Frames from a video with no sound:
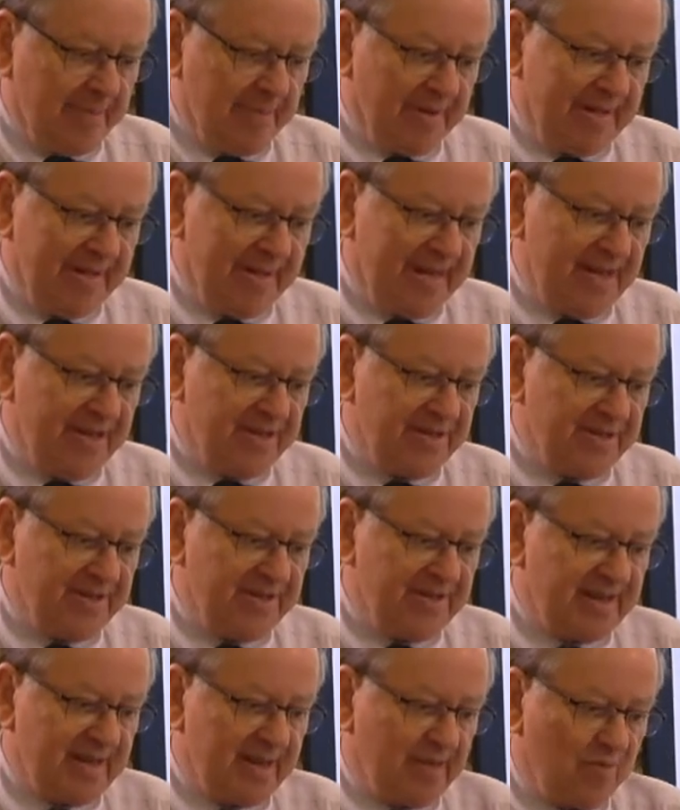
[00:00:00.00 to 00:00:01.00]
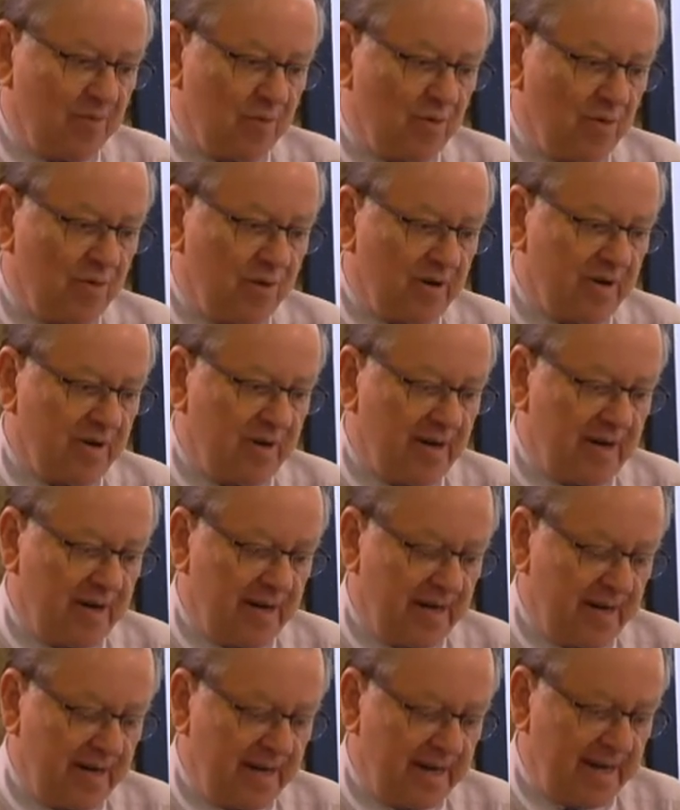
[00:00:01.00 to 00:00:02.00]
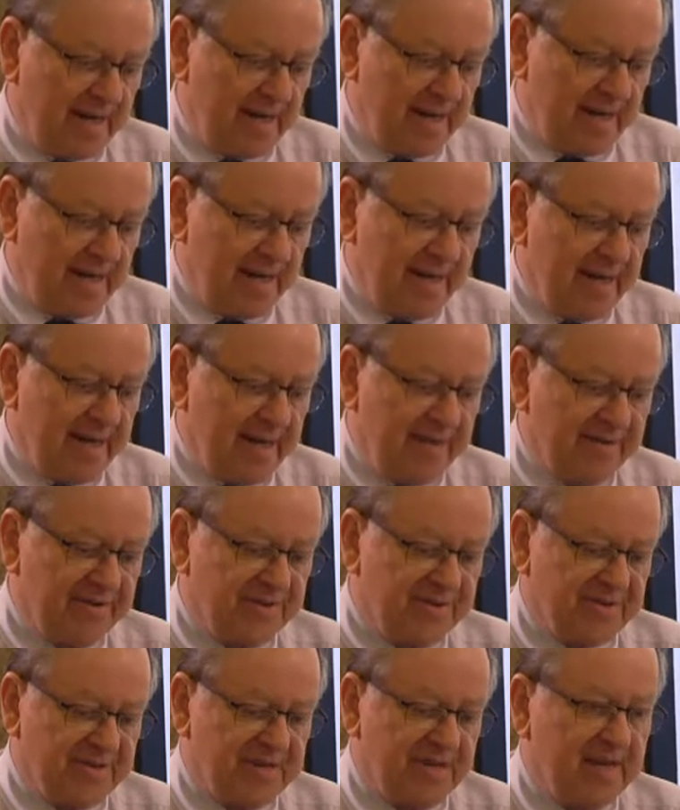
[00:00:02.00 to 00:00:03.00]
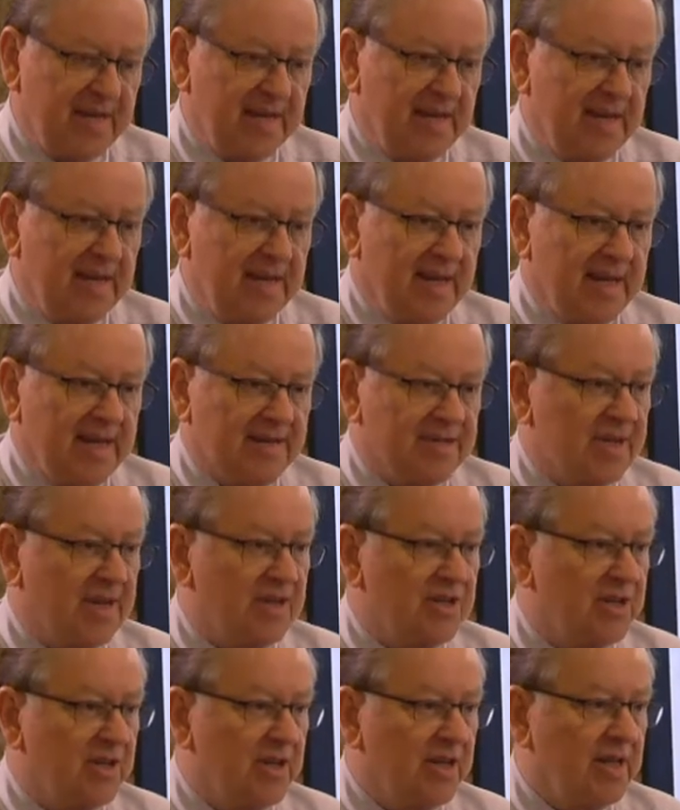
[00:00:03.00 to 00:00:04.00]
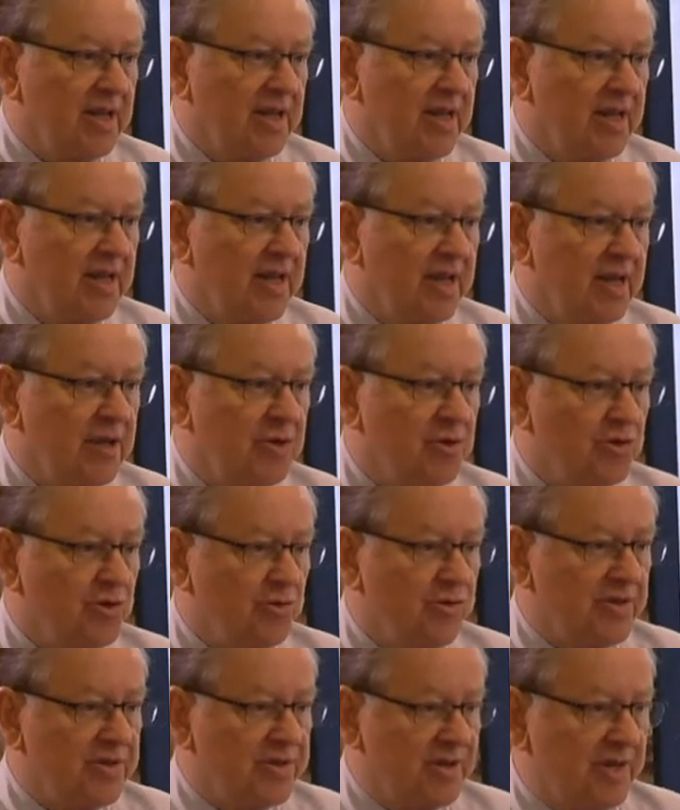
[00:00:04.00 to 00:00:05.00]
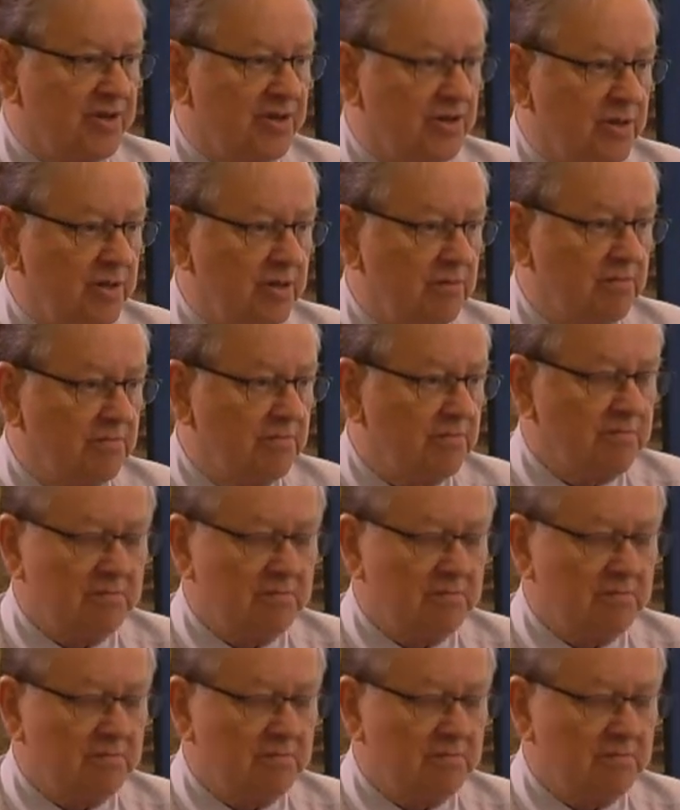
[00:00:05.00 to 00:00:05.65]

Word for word: But nation-state border is essentially a jurisdiction,